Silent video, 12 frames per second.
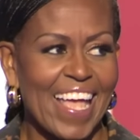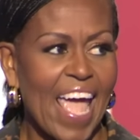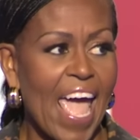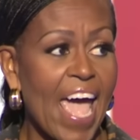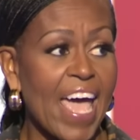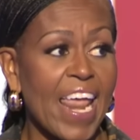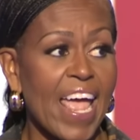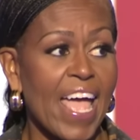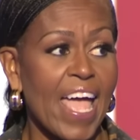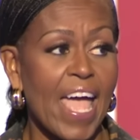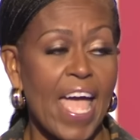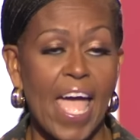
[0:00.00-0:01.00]

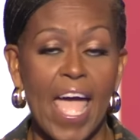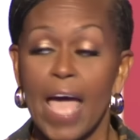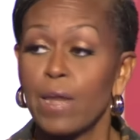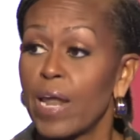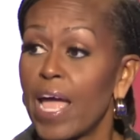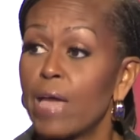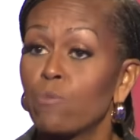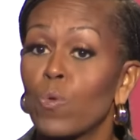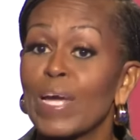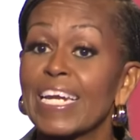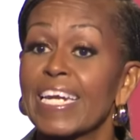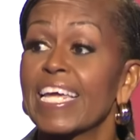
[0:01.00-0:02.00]
And, and, and
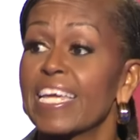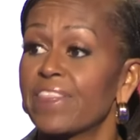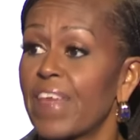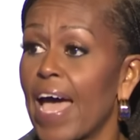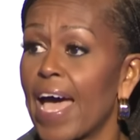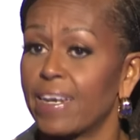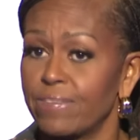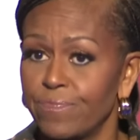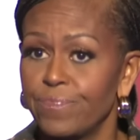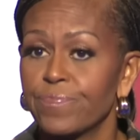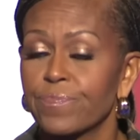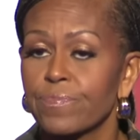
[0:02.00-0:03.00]
we need that.
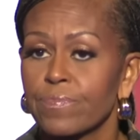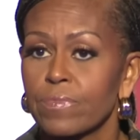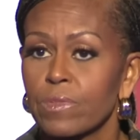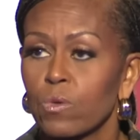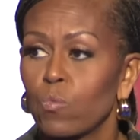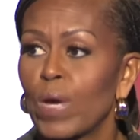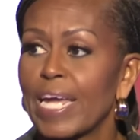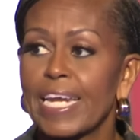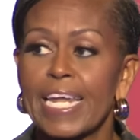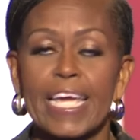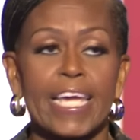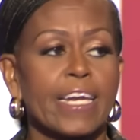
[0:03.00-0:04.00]
We
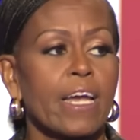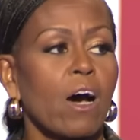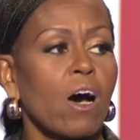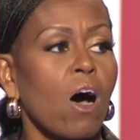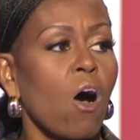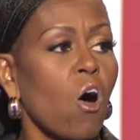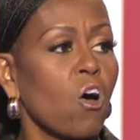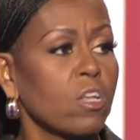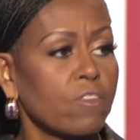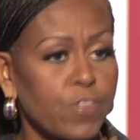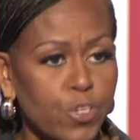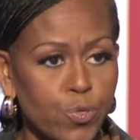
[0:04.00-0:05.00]
need all
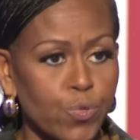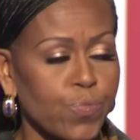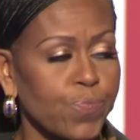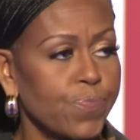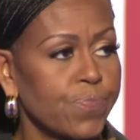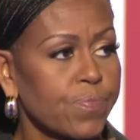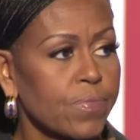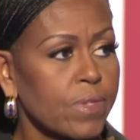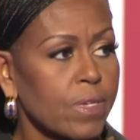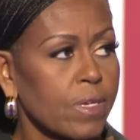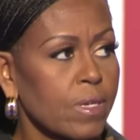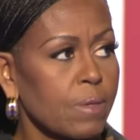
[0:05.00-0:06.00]
of you
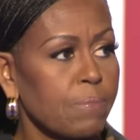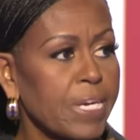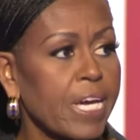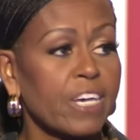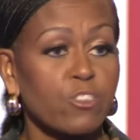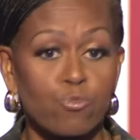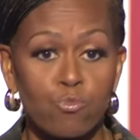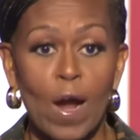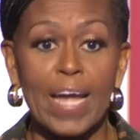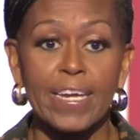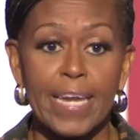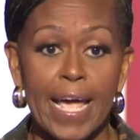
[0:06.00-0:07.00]
because
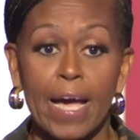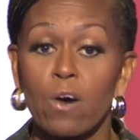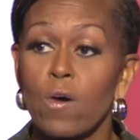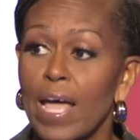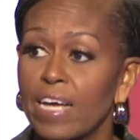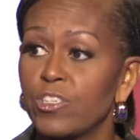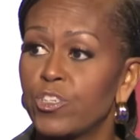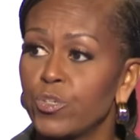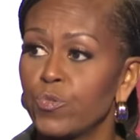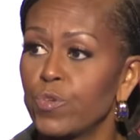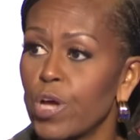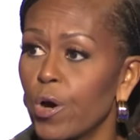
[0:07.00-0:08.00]
right now, as
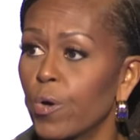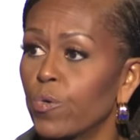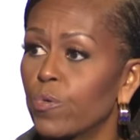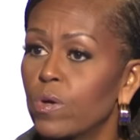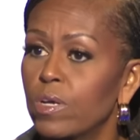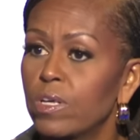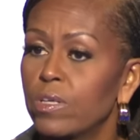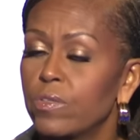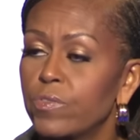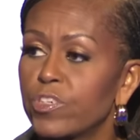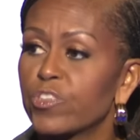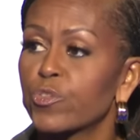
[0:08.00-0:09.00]
you know,
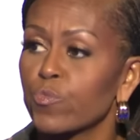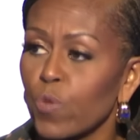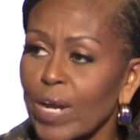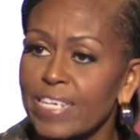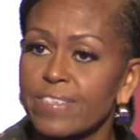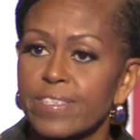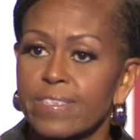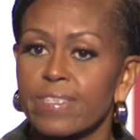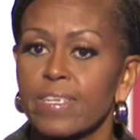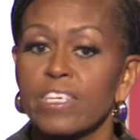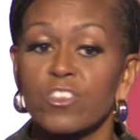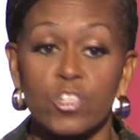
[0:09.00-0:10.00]
this race
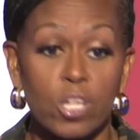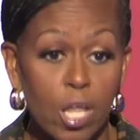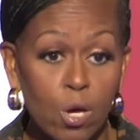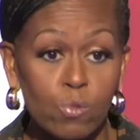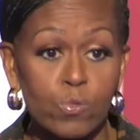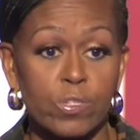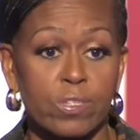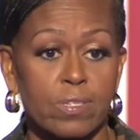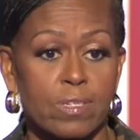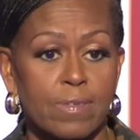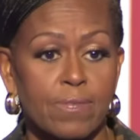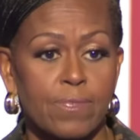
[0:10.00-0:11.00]
is close
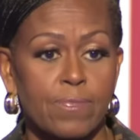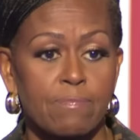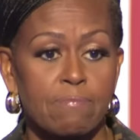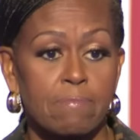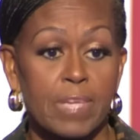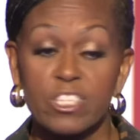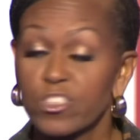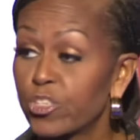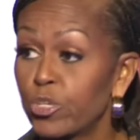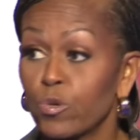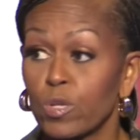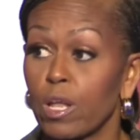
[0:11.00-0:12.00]
is
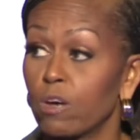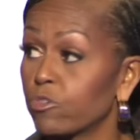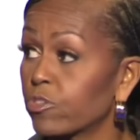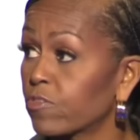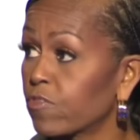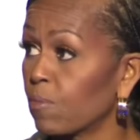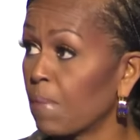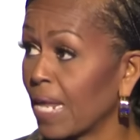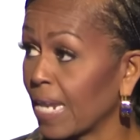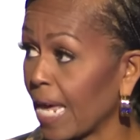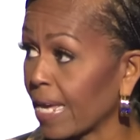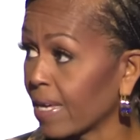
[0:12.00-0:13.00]
too close for my
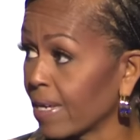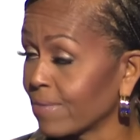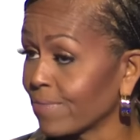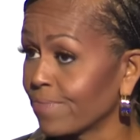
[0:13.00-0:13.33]
liking.